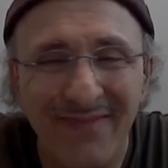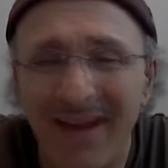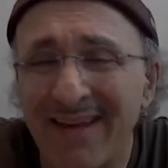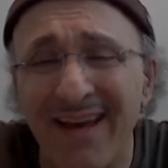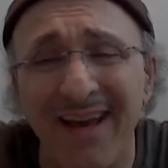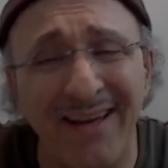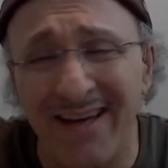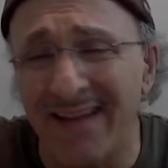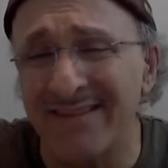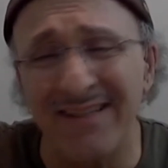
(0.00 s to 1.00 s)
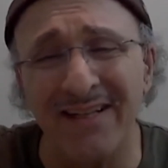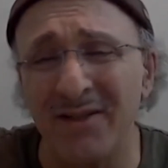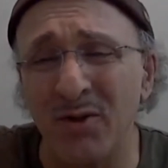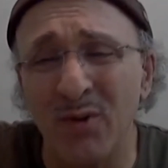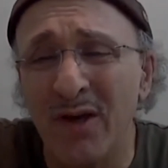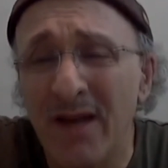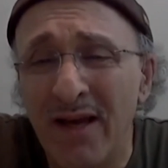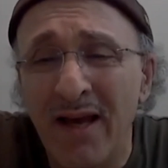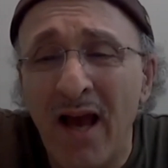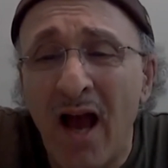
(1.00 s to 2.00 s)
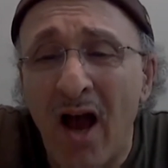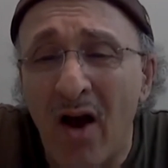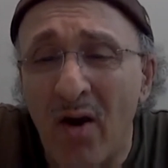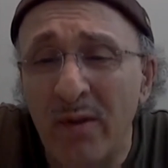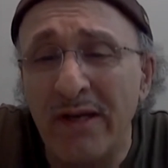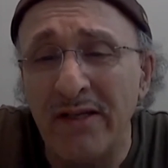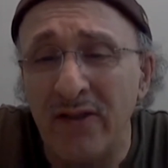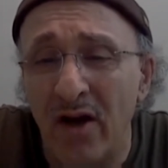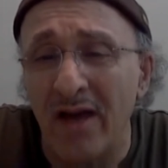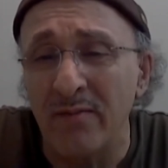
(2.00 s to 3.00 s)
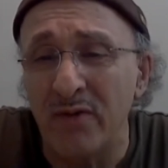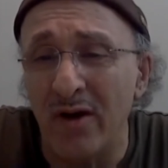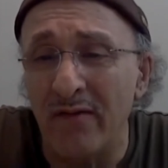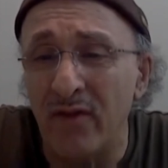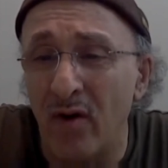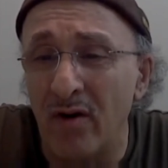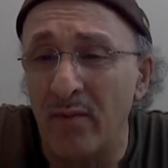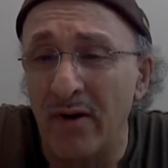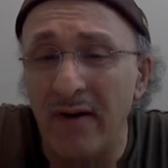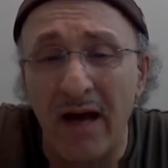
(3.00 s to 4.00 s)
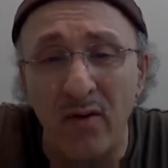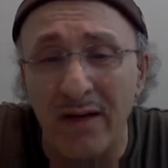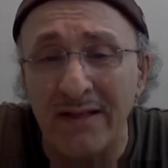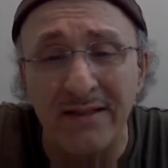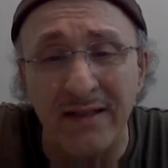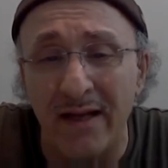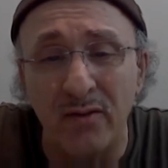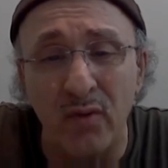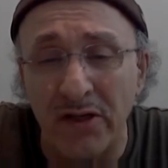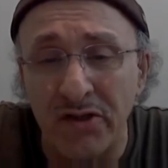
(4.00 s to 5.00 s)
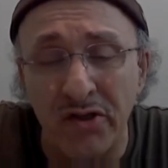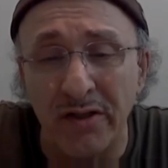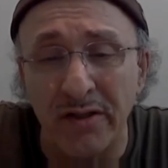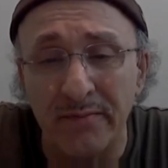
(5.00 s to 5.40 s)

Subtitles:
I can't tell you how many times I have thought about how to answer that question.